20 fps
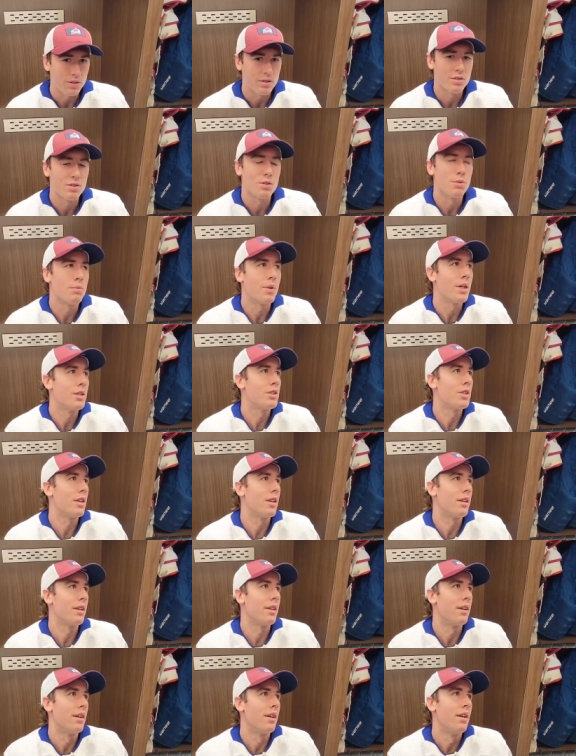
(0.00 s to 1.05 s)
focus too much
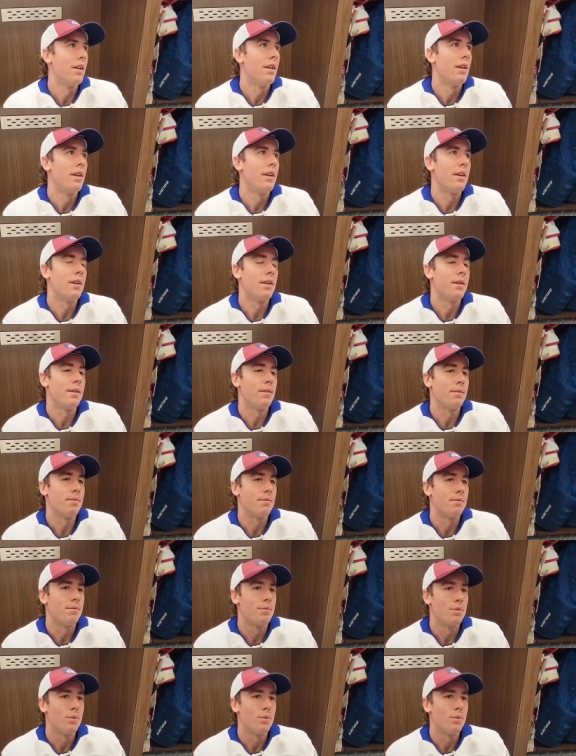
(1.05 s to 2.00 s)
on um,